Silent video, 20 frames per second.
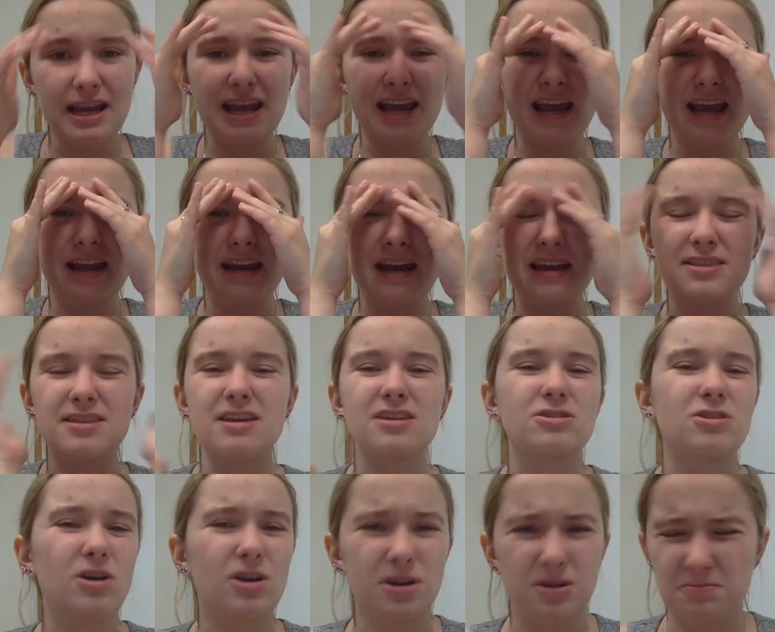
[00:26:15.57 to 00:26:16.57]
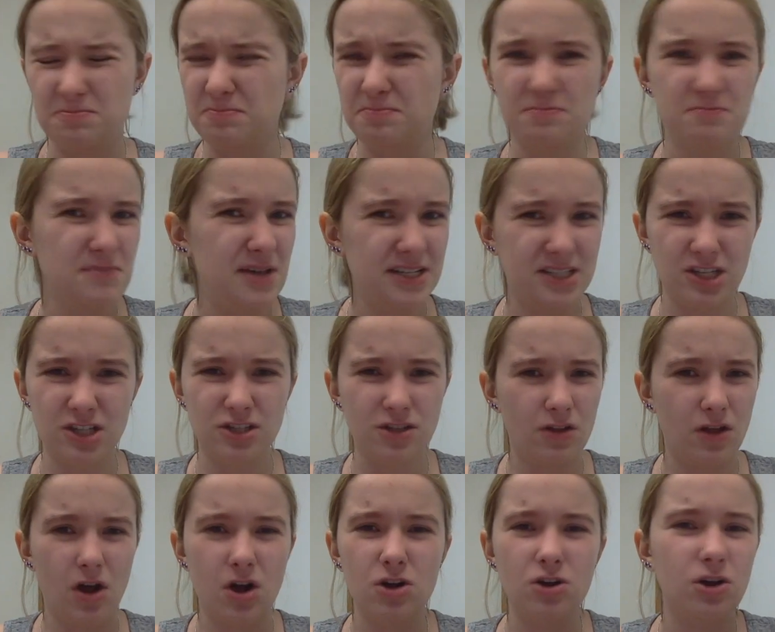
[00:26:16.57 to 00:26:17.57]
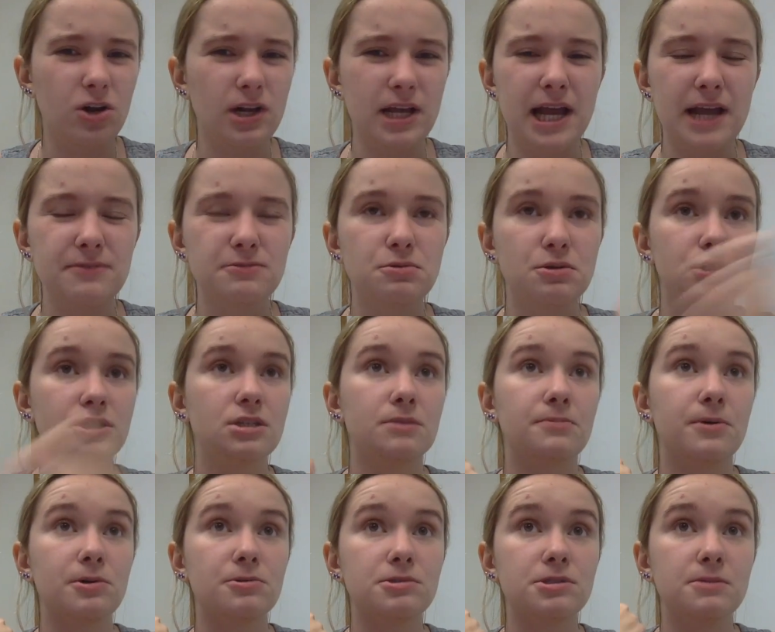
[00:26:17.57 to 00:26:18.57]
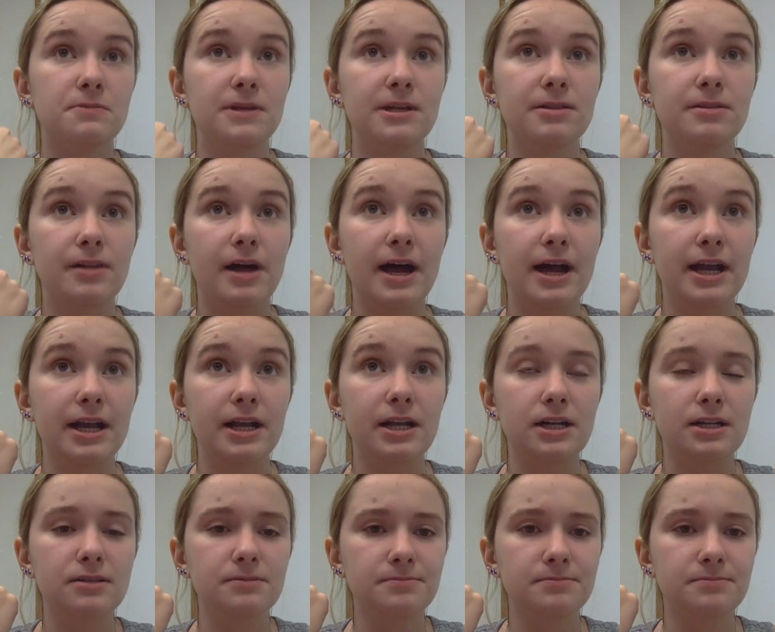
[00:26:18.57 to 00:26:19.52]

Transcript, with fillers: And I think the message of the Hunger Games was supposed to be like,